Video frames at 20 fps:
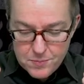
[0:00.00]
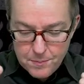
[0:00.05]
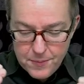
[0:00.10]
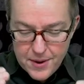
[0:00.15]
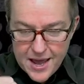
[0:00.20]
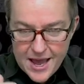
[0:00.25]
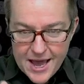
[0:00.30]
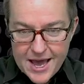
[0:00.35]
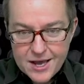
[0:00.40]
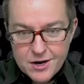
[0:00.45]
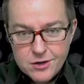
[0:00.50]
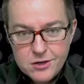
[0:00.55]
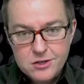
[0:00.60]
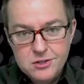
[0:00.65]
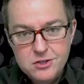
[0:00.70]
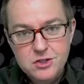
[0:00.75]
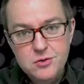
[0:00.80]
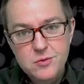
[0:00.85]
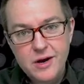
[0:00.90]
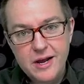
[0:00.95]

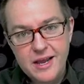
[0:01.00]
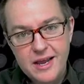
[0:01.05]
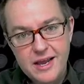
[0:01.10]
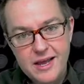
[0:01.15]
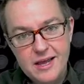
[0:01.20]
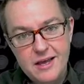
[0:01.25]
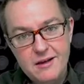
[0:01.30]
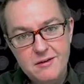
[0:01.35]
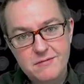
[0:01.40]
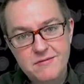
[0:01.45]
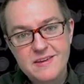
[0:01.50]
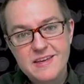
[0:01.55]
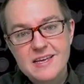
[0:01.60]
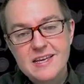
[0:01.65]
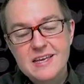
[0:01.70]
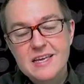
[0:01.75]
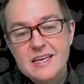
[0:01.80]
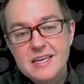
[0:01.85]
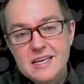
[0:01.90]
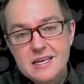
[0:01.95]
patterns do I have
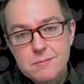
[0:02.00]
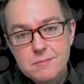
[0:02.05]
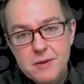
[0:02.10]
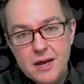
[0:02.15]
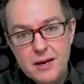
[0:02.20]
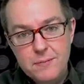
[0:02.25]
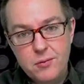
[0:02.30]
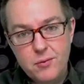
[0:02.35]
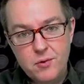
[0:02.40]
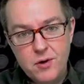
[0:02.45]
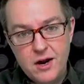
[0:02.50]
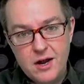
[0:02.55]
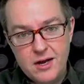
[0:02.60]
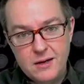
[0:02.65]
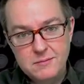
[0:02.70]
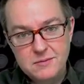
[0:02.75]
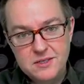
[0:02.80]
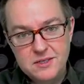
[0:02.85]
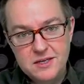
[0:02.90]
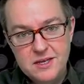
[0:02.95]
in my
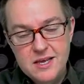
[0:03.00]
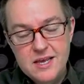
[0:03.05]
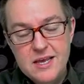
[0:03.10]
prompt,